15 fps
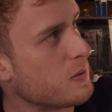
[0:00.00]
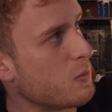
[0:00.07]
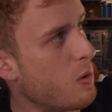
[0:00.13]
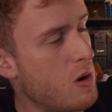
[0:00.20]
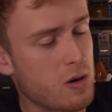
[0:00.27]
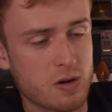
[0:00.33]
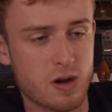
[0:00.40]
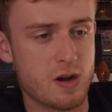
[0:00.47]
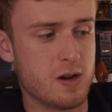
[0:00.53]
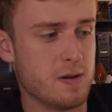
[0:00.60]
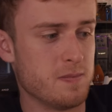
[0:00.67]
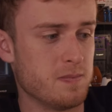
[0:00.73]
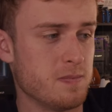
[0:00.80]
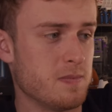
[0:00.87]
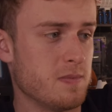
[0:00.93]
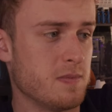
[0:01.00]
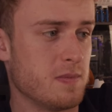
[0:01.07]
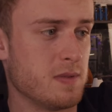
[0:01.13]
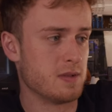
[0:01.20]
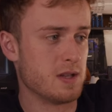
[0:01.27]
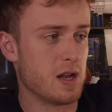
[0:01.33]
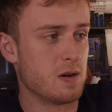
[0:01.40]
Qualcomm
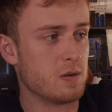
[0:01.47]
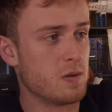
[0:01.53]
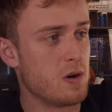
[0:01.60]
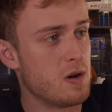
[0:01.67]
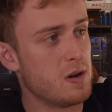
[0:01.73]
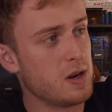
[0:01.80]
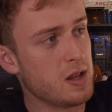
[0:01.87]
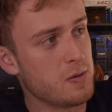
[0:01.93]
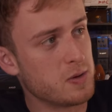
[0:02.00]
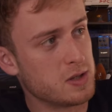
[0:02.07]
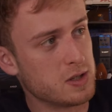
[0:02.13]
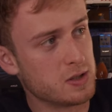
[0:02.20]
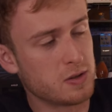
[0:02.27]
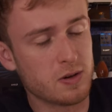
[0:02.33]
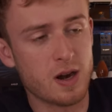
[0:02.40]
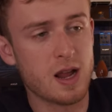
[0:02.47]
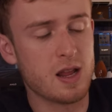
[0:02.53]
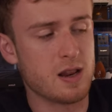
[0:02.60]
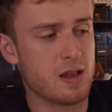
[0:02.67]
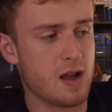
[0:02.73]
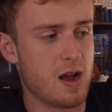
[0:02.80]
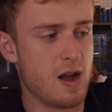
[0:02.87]
sound quality, which is
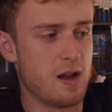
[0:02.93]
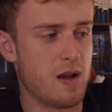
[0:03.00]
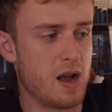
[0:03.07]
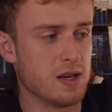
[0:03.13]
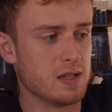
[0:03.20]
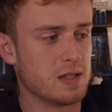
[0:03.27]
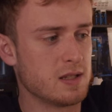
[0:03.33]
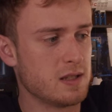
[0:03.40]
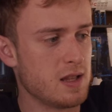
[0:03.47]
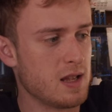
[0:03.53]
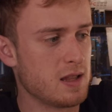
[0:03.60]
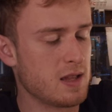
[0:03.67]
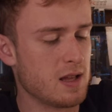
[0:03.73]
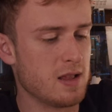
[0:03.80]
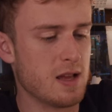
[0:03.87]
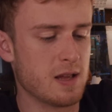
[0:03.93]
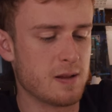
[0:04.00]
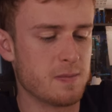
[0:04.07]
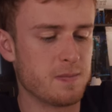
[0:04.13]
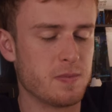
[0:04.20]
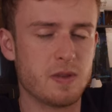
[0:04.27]
great. Uh, I just think that like